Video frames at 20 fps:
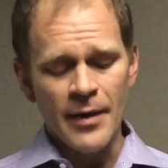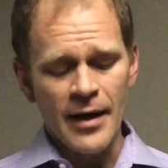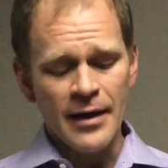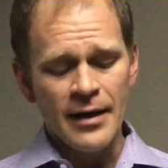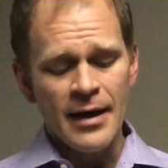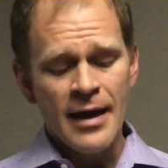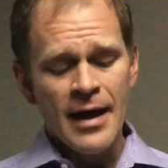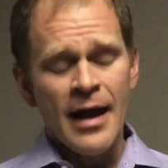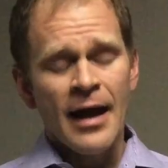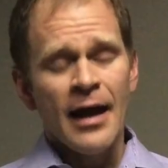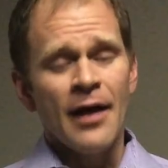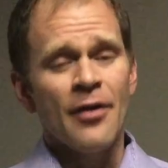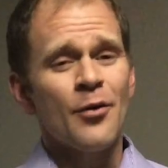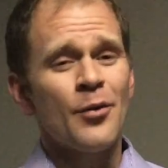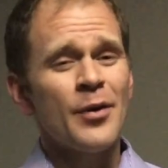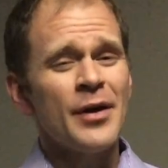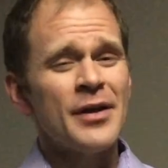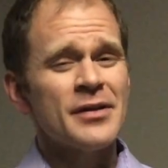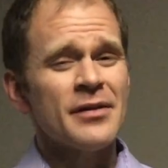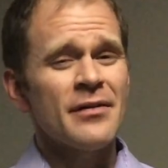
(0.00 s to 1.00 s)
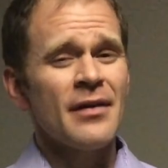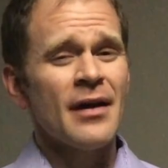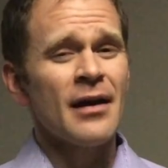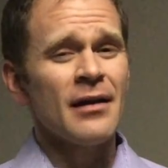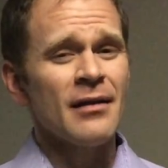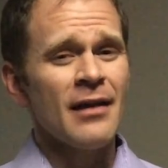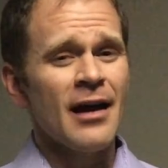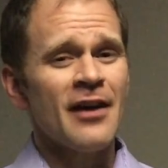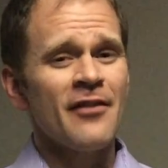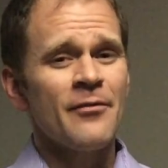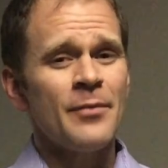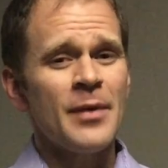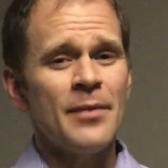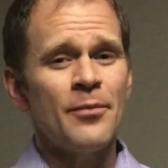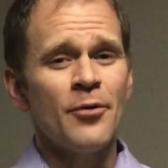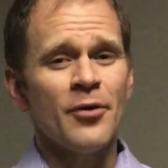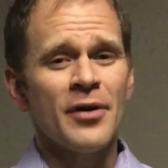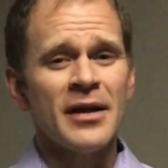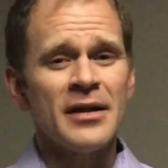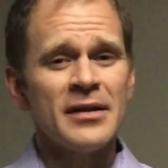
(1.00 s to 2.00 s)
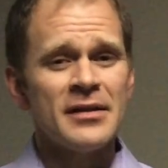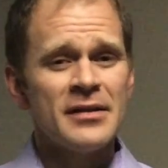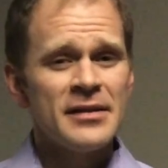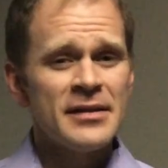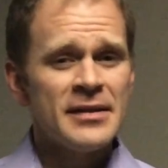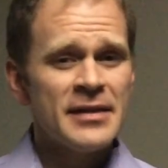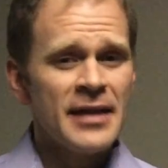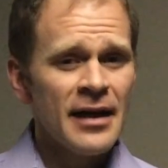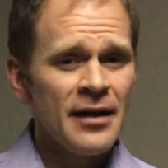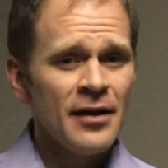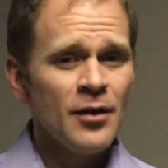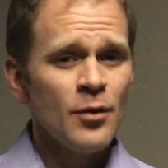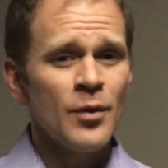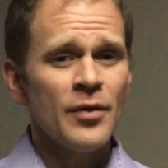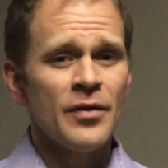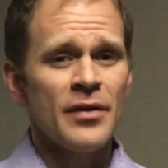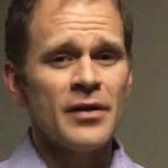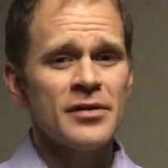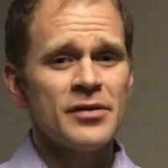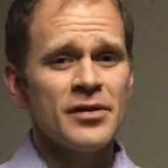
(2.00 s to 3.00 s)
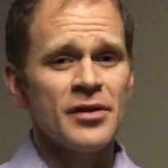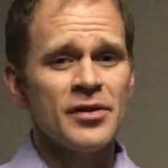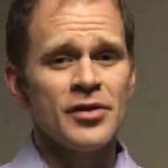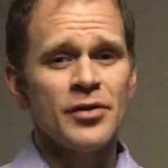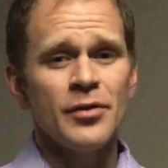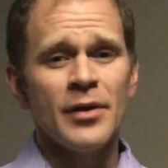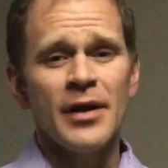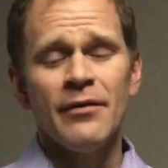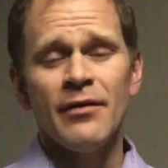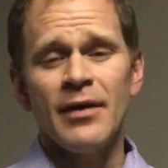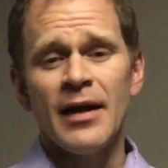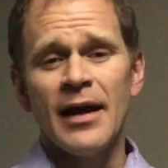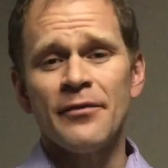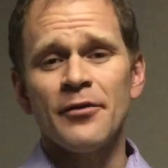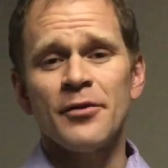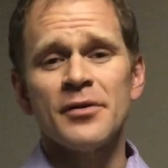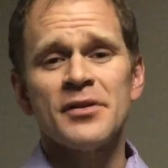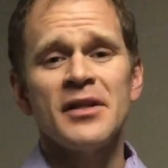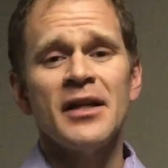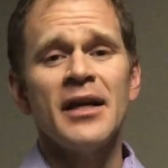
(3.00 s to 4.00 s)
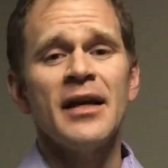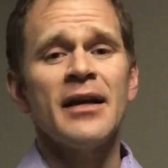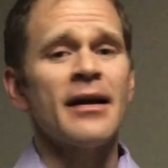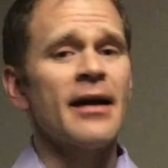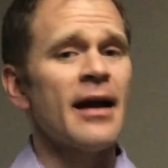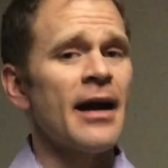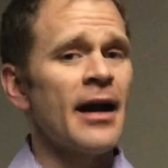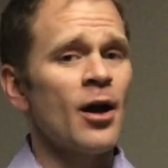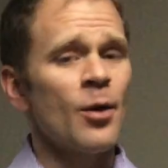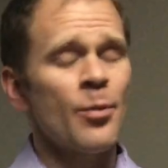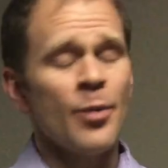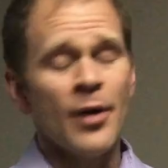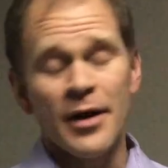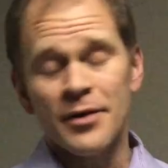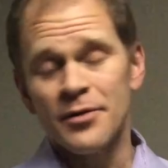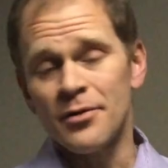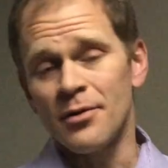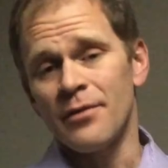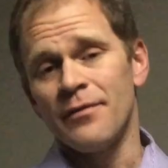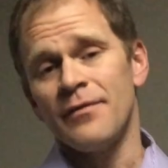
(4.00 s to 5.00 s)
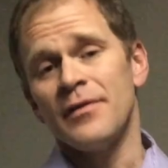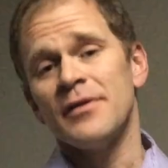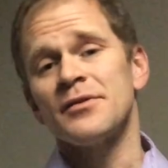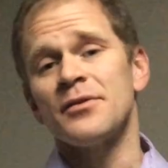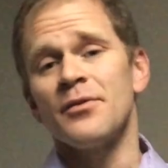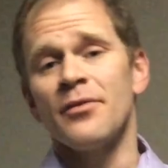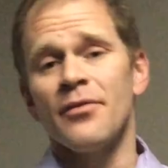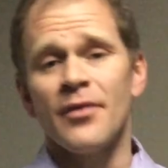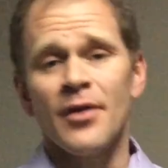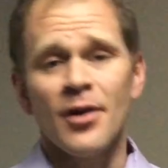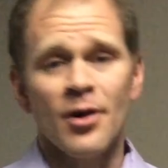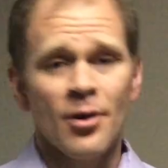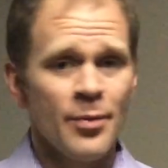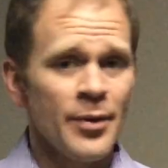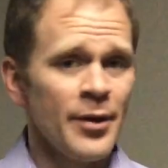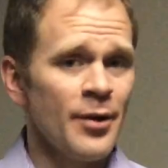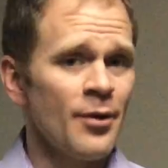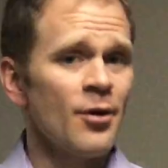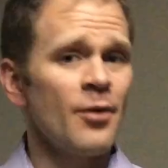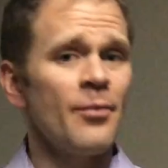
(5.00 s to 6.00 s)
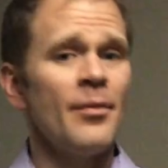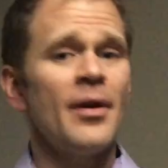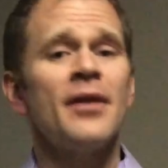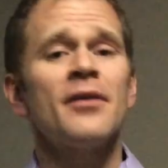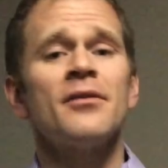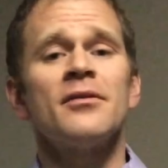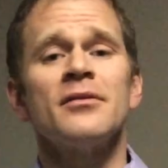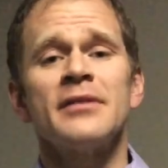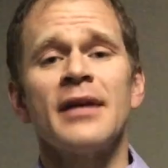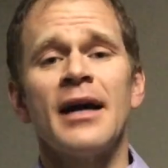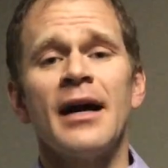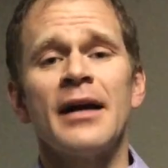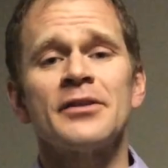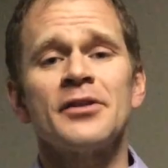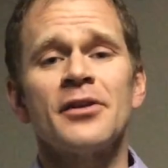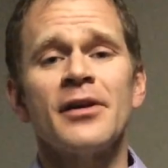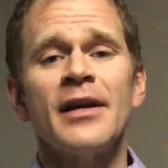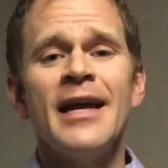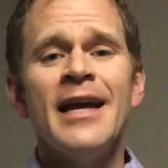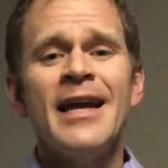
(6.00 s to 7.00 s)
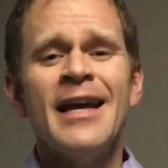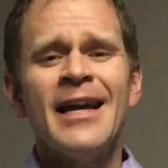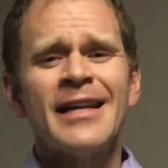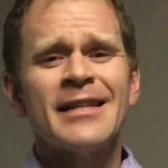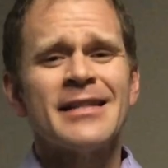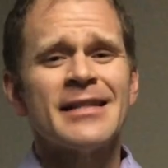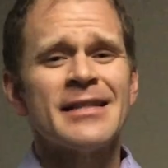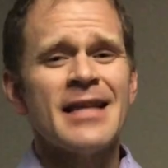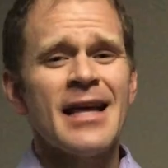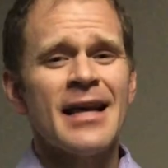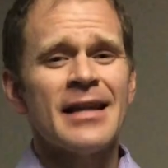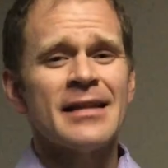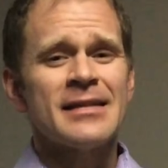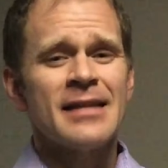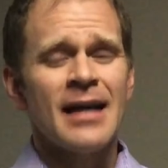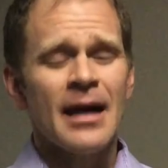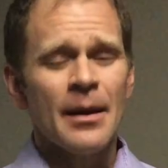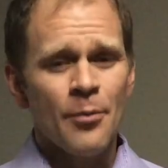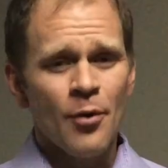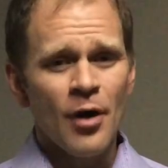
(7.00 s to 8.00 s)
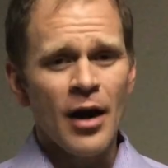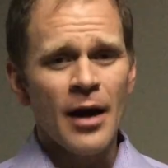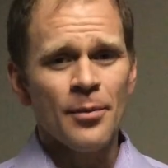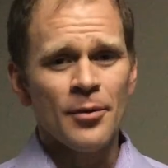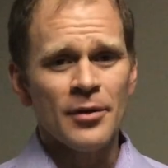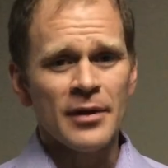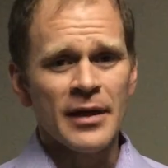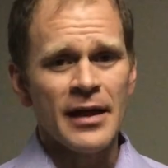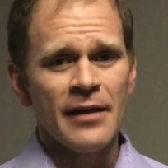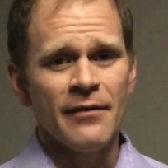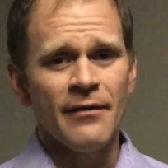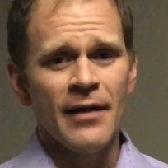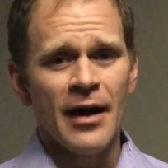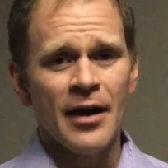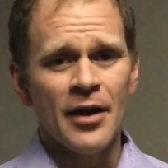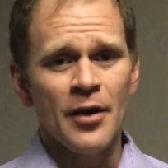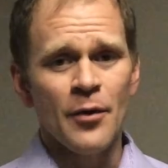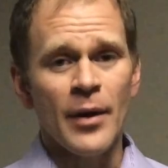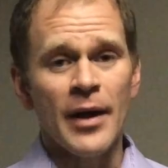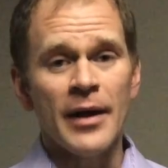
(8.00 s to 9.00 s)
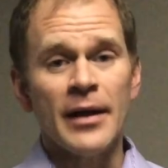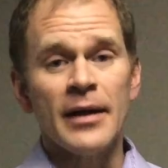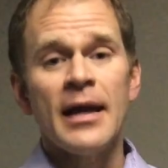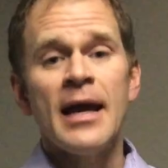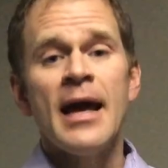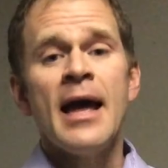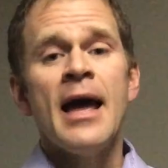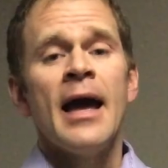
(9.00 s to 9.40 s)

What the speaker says: pain. And the reason that a lot of people continue with this issue even after seeing a chiropractor, a physical therapy, or a medical doctor is that it's not properly evaluated.